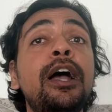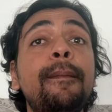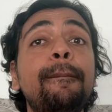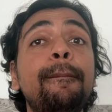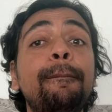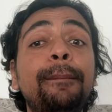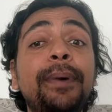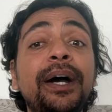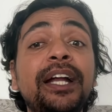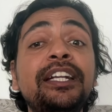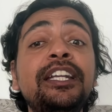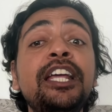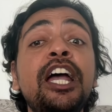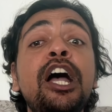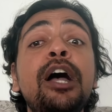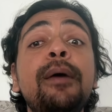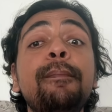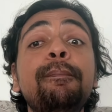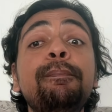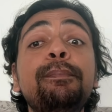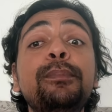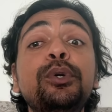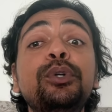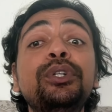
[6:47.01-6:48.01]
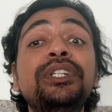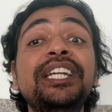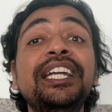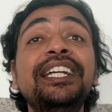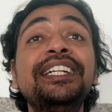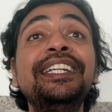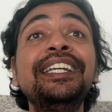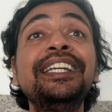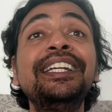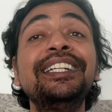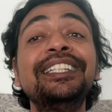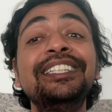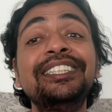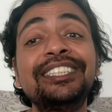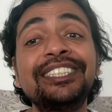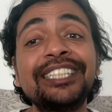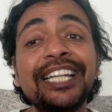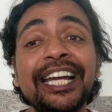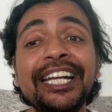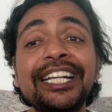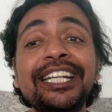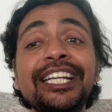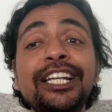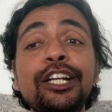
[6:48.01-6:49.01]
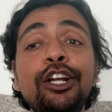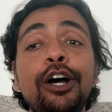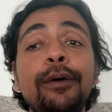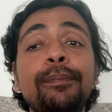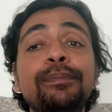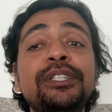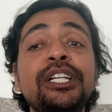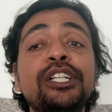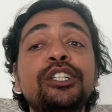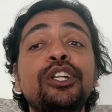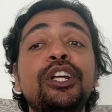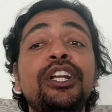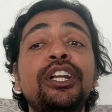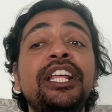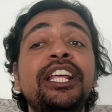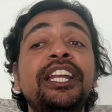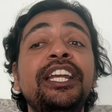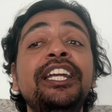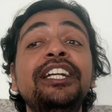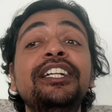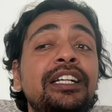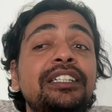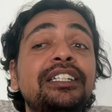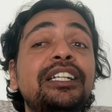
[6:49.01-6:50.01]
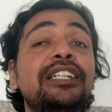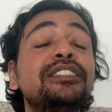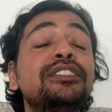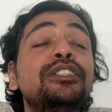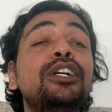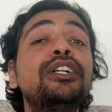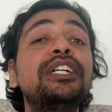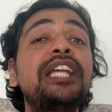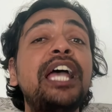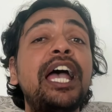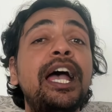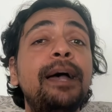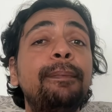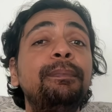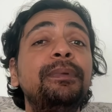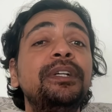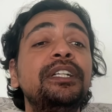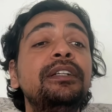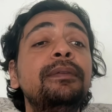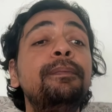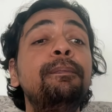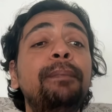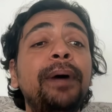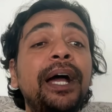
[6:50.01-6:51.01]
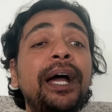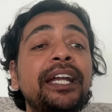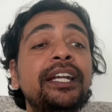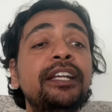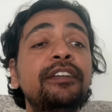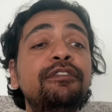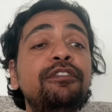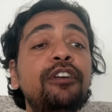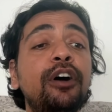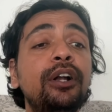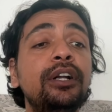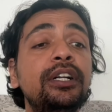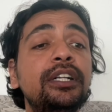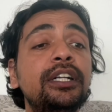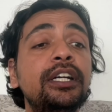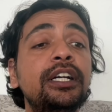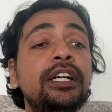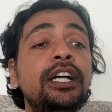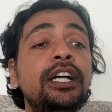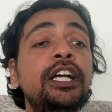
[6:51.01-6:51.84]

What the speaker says: but mutating inside an object or array does not happen by default.